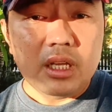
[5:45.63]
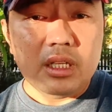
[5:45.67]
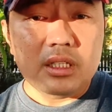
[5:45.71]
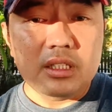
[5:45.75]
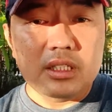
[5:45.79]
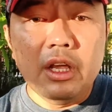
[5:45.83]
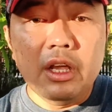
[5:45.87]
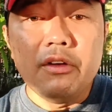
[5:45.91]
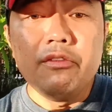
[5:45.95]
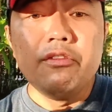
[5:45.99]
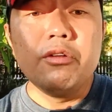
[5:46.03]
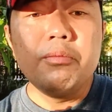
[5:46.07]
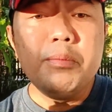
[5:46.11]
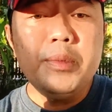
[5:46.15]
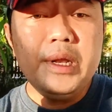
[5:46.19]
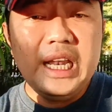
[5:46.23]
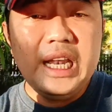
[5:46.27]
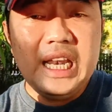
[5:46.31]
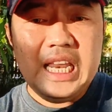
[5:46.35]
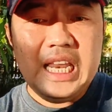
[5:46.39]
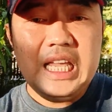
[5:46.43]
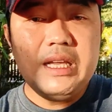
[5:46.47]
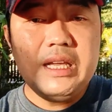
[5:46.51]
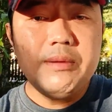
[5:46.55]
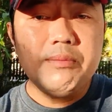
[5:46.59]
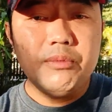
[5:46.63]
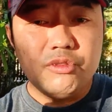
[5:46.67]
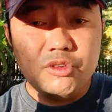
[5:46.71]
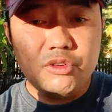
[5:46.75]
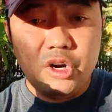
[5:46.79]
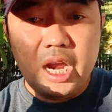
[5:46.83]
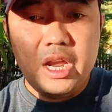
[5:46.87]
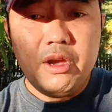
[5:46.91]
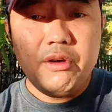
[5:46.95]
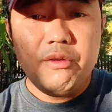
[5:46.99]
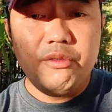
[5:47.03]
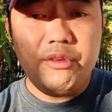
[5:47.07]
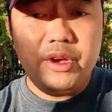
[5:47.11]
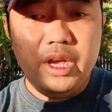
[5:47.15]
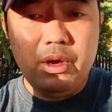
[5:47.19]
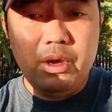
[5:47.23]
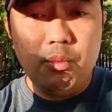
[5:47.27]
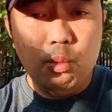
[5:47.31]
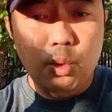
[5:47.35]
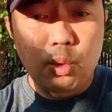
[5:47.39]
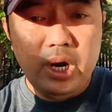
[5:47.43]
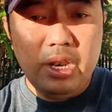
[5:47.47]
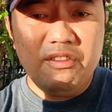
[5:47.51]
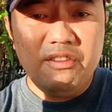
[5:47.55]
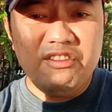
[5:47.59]
they will believe right away
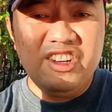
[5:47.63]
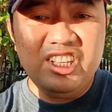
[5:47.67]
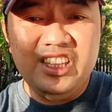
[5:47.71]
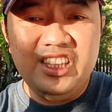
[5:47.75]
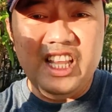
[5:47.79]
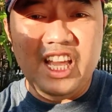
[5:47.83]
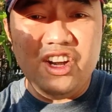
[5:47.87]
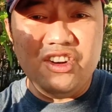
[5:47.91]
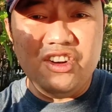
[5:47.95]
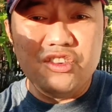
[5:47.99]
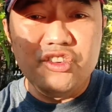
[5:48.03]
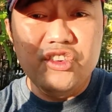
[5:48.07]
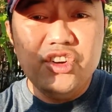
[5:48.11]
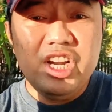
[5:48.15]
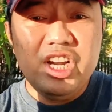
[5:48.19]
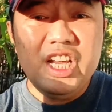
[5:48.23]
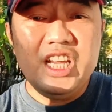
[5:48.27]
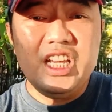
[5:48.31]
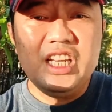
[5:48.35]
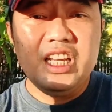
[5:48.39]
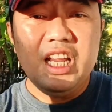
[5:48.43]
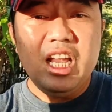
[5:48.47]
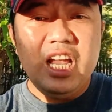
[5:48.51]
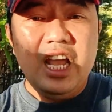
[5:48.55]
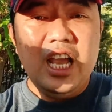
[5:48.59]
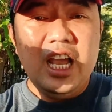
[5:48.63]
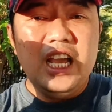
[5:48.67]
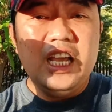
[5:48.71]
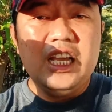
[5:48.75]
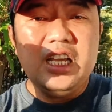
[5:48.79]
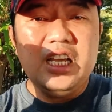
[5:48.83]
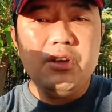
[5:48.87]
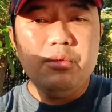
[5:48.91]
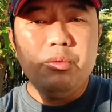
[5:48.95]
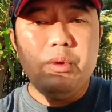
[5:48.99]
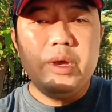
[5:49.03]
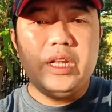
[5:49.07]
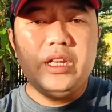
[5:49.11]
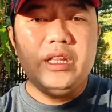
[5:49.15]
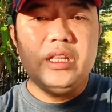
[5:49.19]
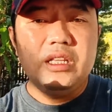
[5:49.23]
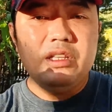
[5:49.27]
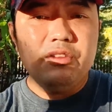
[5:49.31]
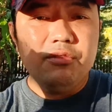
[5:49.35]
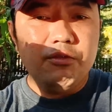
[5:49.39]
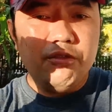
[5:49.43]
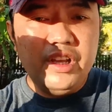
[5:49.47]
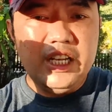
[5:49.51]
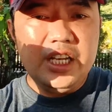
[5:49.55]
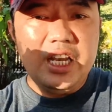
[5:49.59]
whatever they read, even
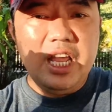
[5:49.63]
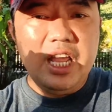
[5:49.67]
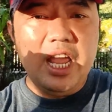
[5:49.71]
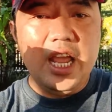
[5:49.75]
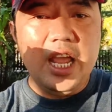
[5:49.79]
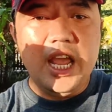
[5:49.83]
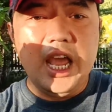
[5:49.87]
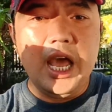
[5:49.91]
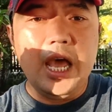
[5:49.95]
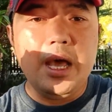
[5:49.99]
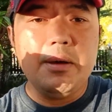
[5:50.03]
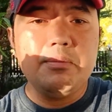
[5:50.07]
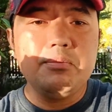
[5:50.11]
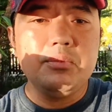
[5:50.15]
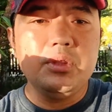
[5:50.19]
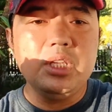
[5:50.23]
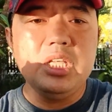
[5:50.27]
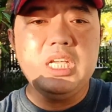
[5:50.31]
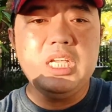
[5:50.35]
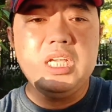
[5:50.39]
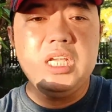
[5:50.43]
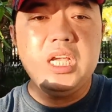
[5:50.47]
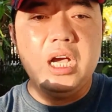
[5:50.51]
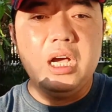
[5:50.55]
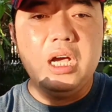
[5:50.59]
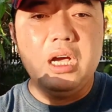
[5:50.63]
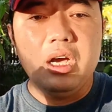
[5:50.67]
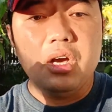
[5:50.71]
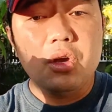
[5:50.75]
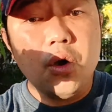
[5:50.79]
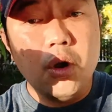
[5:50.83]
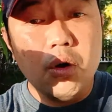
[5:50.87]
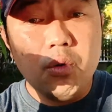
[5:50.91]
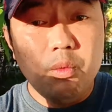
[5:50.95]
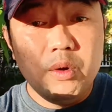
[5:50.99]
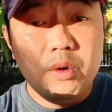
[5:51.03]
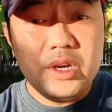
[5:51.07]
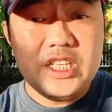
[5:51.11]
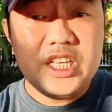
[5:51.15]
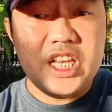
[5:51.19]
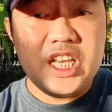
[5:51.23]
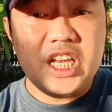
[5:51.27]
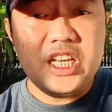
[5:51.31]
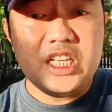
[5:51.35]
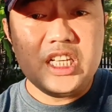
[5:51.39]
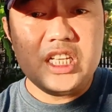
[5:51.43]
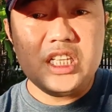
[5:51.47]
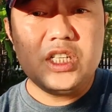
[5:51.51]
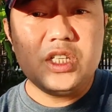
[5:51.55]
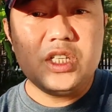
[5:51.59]
when they have the
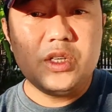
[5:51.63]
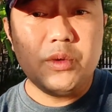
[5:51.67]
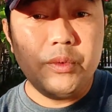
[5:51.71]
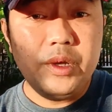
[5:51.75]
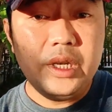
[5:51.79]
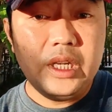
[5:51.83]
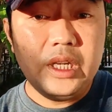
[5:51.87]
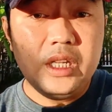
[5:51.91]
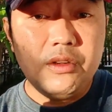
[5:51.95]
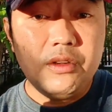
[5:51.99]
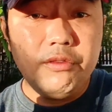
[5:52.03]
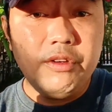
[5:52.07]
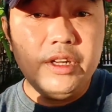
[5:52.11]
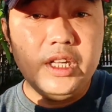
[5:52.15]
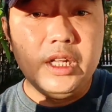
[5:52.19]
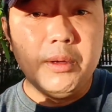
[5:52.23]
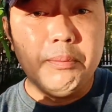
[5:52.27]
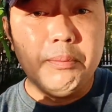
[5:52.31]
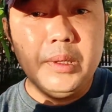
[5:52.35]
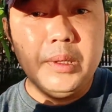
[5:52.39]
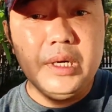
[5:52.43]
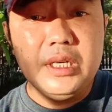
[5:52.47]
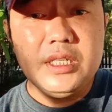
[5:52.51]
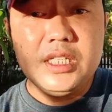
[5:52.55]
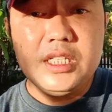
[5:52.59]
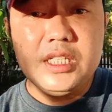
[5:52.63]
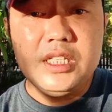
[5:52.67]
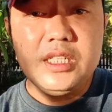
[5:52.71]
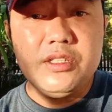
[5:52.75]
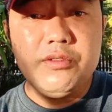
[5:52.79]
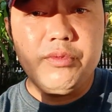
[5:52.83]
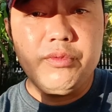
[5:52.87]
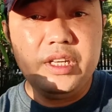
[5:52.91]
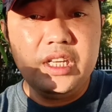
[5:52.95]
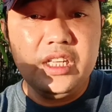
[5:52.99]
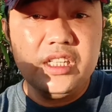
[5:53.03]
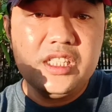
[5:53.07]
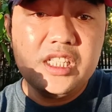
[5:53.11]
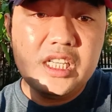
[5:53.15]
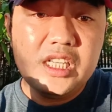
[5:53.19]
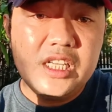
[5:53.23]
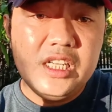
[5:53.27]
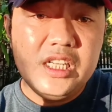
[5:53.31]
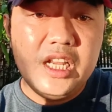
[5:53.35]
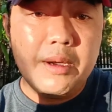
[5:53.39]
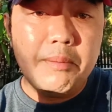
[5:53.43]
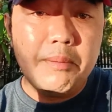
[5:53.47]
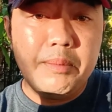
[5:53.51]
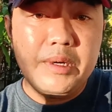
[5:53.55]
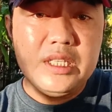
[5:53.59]
conversations with the persons, with the
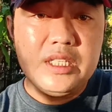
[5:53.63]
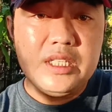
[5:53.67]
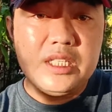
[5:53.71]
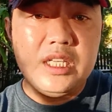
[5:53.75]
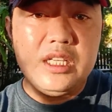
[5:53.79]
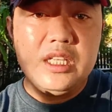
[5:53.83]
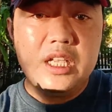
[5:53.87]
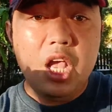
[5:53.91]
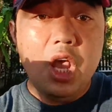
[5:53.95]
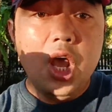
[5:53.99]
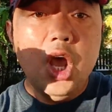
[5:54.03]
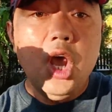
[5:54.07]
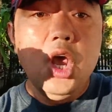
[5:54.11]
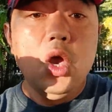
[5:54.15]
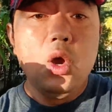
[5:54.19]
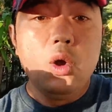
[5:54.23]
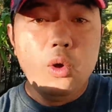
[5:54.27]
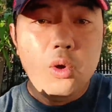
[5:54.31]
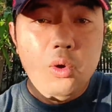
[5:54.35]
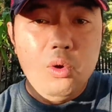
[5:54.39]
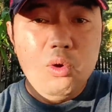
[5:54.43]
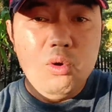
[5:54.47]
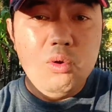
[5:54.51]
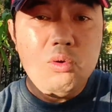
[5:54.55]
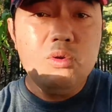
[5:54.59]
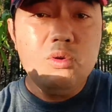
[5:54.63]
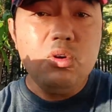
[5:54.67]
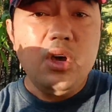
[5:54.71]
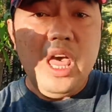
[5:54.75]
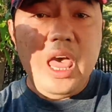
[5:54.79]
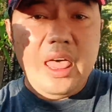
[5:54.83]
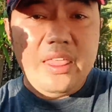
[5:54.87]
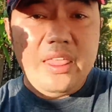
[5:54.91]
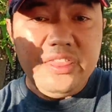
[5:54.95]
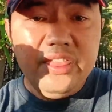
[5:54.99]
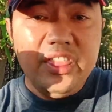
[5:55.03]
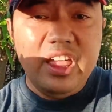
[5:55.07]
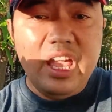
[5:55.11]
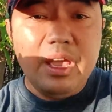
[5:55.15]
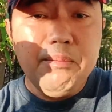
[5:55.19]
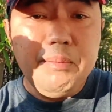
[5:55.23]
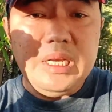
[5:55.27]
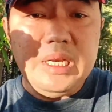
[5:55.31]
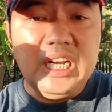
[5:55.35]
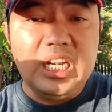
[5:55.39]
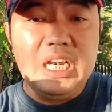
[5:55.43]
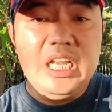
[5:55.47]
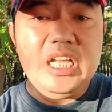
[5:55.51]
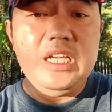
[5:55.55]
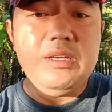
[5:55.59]
senior person, who they
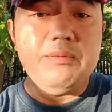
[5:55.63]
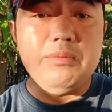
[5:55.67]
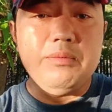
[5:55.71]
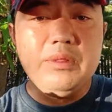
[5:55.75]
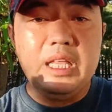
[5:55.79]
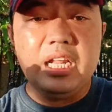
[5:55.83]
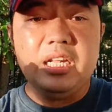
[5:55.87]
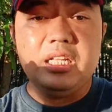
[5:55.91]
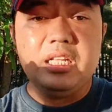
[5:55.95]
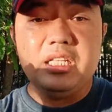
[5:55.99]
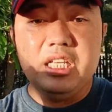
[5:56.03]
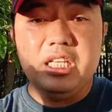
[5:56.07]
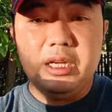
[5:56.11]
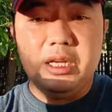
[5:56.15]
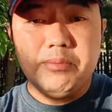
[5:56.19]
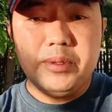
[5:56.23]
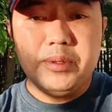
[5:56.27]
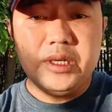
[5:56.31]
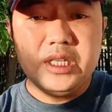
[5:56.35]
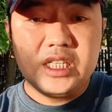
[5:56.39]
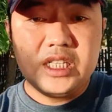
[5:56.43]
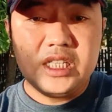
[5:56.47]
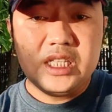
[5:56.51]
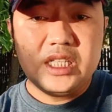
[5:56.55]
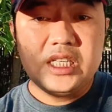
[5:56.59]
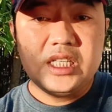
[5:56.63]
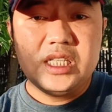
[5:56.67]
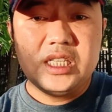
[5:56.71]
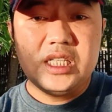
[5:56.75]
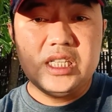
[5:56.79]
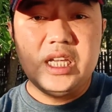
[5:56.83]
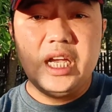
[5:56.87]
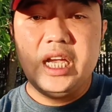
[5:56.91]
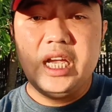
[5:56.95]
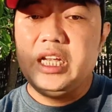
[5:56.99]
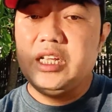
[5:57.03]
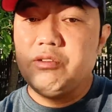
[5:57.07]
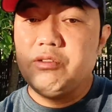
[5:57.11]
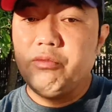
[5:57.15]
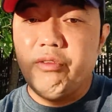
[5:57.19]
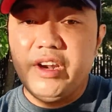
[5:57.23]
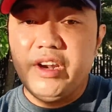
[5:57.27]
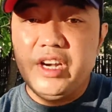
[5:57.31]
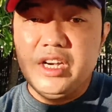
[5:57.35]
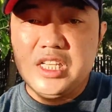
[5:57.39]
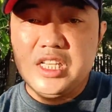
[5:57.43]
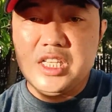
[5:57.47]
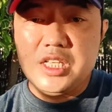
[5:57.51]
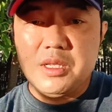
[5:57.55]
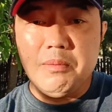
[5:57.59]
believe that the person is
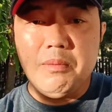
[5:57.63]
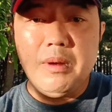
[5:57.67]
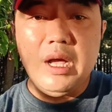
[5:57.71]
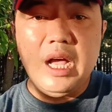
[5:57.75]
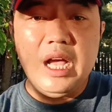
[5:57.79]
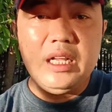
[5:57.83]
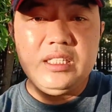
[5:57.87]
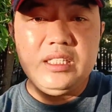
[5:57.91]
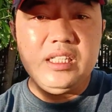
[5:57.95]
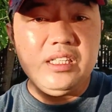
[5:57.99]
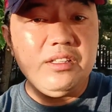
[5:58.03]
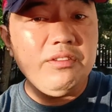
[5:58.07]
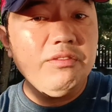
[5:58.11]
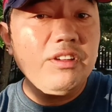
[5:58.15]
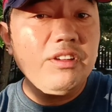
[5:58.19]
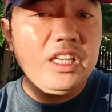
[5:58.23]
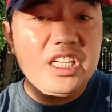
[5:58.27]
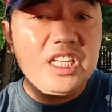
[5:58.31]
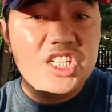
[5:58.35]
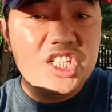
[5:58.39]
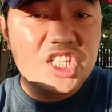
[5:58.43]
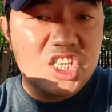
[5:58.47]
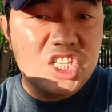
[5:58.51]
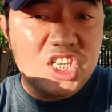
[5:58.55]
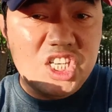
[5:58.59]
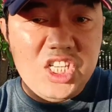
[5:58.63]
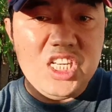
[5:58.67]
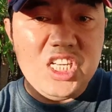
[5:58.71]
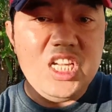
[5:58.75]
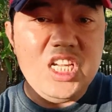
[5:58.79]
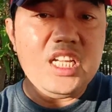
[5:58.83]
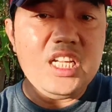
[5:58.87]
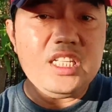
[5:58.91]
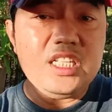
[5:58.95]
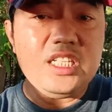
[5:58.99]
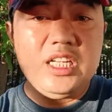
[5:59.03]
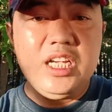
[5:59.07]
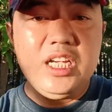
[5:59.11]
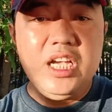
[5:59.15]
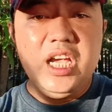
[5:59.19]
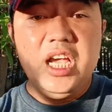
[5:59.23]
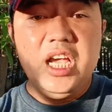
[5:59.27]
very smart, is very genius.